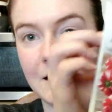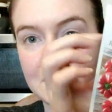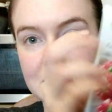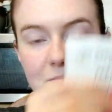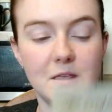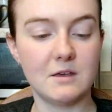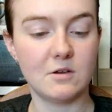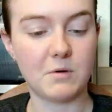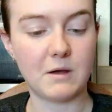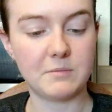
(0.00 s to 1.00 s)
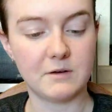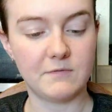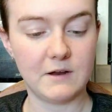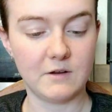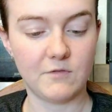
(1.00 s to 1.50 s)
not something that you're probably gonna
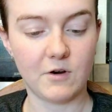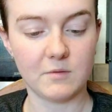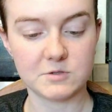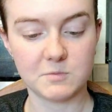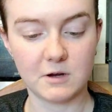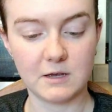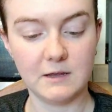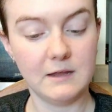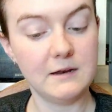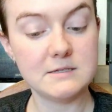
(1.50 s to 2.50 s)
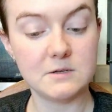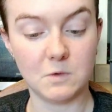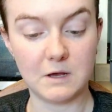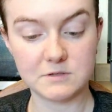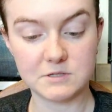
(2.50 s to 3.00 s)
find at your farmer's market, and it did
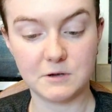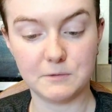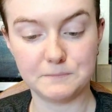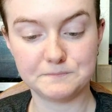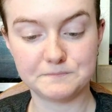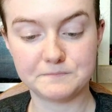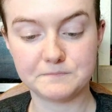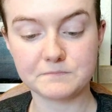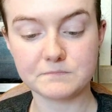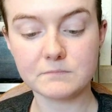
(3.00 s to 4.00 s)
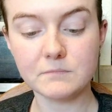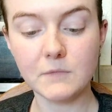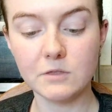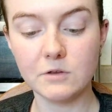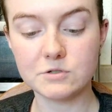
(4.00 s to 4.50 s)
well. So
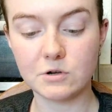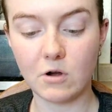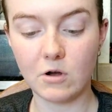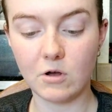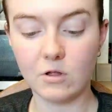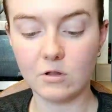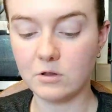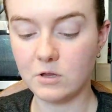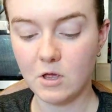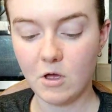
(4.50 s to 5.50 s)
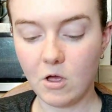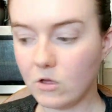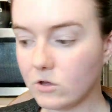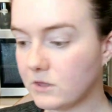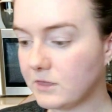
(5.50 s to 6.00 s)
those are all
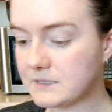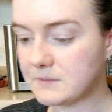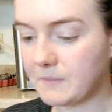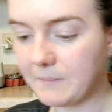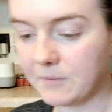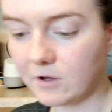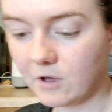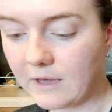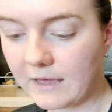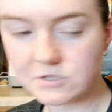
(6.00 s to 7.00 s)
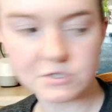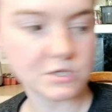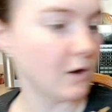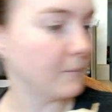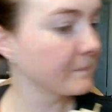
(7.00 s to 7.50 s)
good things in my book. Okay,
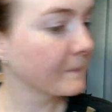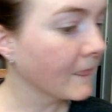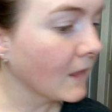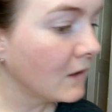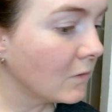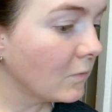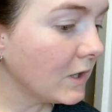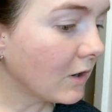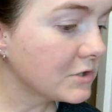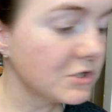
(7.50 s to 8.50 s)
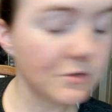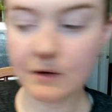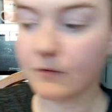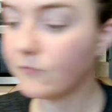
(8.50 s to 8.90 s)
so we are doing